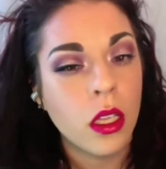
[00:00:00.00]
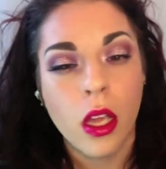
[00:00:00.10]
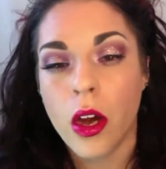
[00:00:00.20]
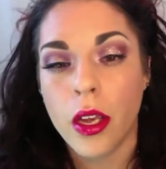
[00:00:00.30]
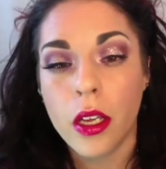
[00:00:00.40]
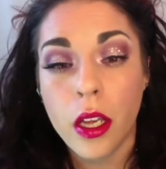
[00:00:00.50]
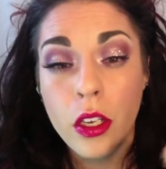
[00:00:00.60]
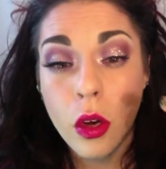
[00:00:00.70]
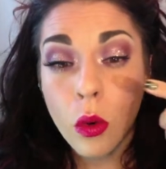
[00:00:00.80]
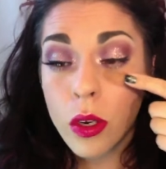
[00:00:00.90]
Alright, and
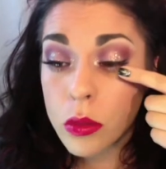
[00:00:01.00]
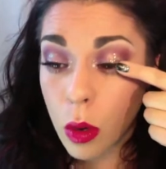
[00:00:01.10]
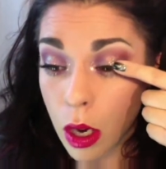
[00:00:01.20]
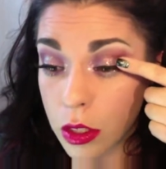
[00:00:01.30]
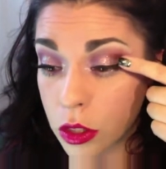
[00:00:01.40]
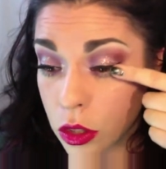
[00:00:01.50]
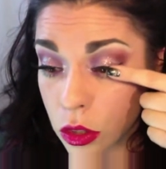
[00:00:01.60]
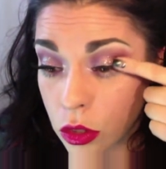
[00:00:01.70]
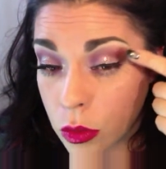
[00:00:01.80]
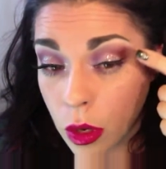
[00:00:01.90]
you always want
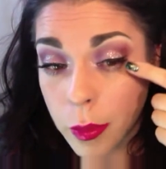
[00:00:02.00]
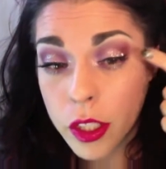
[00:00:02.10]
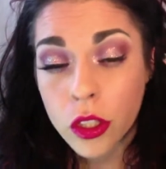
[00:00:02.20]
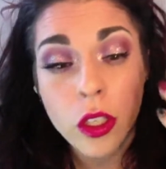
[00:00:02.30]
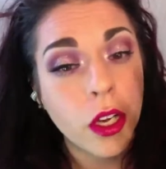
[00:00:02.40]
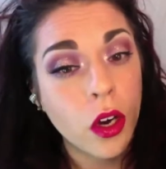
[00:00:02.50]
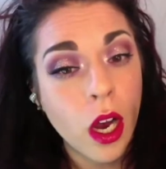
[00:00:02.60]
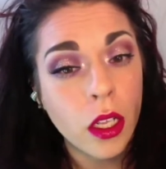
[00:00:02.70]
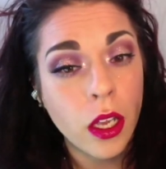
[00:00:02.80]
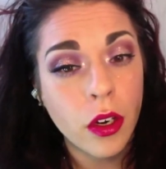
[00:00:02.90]
to make sure you got your
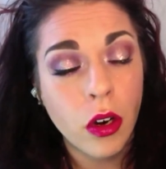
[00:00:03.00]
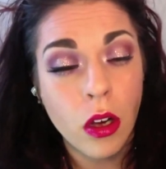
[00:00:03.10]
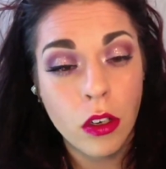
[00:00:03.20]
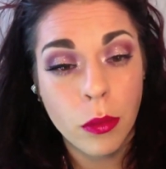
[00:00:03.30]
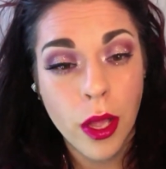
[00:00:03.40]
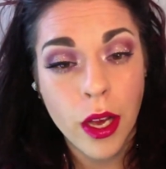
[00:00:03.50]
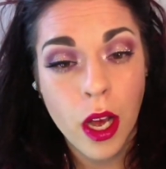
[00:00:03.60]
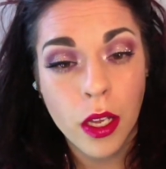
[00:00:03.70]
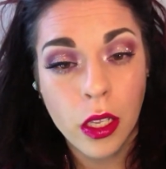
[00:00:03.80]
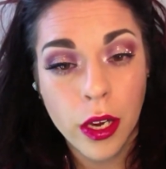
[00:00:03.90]
eyeliner on, your black
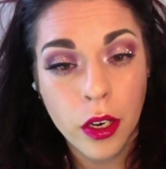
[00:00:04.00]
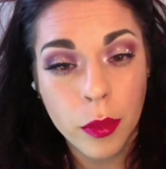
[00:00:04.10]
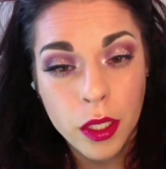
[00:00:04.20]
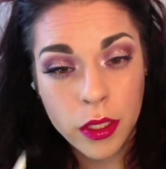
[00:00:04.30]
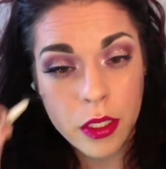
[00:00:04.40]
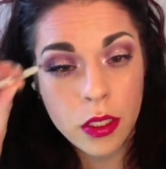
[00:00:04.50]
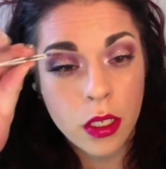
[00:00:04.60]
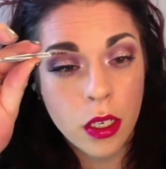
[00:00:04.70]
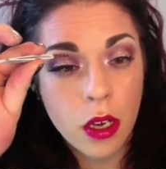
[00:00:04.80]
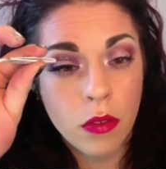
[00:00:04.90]
eyeliner, because that's going
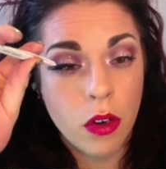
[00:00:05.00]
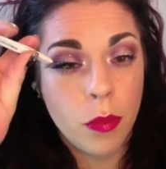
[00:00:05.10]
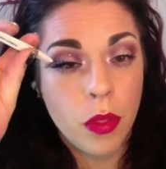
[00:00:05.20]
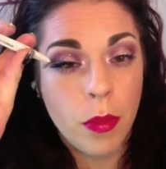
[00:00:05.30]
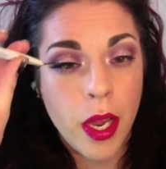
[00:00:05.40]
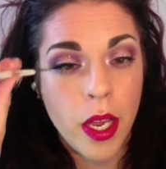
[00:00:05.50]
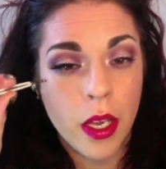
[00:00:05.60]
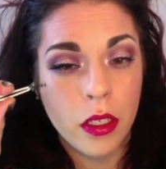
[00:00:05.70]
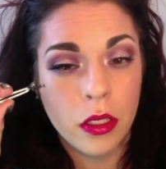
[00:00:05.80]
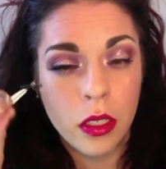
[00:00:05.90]
to cover up the
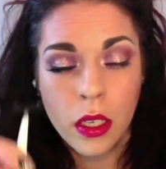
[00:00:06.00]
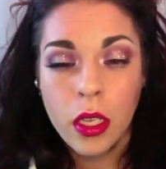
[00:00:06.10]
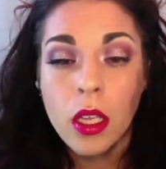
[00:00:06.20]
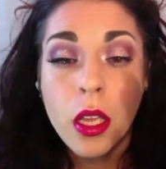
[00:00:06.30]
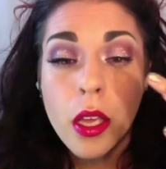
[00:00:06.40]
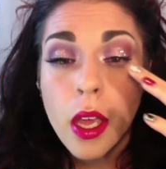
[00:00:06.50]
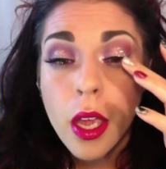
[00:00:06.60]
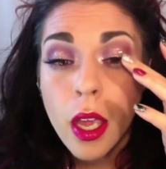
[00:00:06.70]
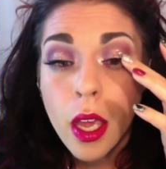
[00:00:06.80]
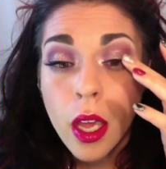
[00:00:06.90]
band.
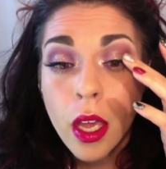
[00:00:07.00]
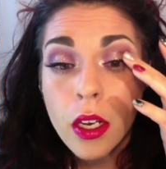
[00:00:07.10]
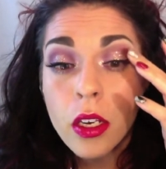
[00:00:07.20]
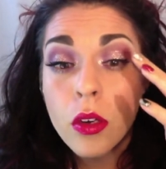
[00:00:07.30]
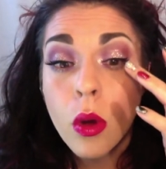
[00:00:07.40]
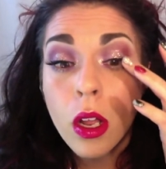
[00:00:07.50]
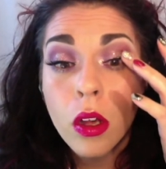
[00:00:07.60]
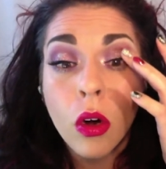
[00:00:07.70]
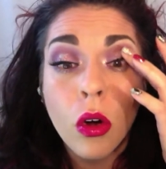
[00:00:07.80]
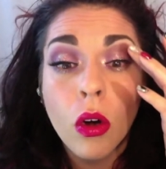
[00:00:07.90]
And you want to
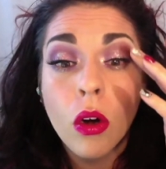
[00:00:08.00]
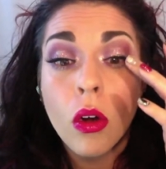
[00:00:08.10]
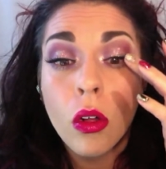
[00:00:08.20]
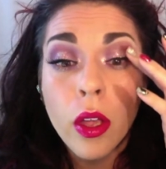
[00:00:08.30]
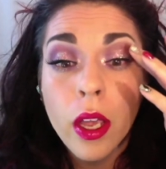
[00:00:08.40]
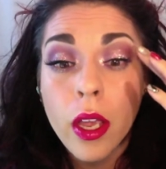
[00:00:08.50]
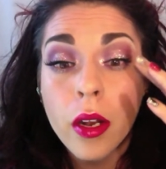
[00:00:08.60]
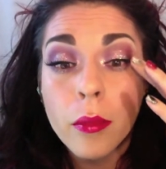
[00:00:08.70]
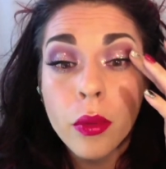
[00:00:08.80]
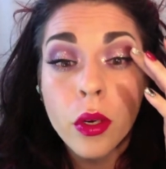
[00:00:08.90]
curl
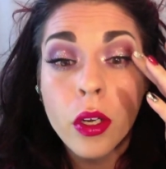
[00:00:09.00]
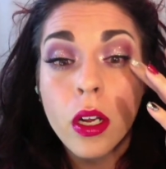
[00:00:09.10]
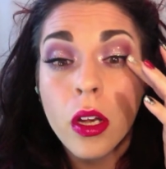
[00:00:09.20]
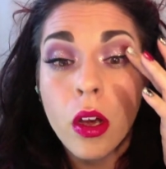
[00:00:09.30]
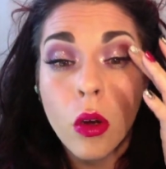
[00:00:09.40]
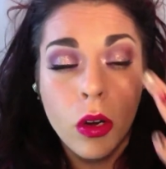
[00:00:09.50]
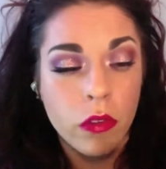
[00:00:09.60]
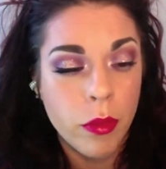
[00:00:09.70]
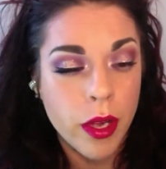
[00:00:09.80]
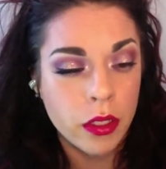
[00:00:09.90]
and put a coat
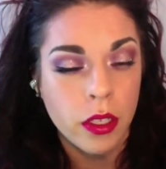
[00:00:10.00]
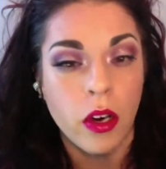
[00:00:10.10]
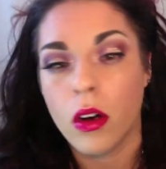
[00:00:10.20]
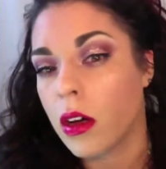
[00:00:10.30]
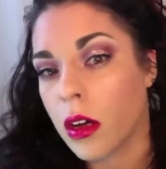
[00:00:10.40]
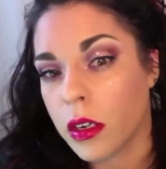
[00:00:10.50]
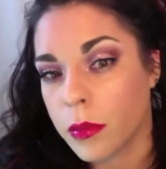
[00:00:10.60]
of mascara on.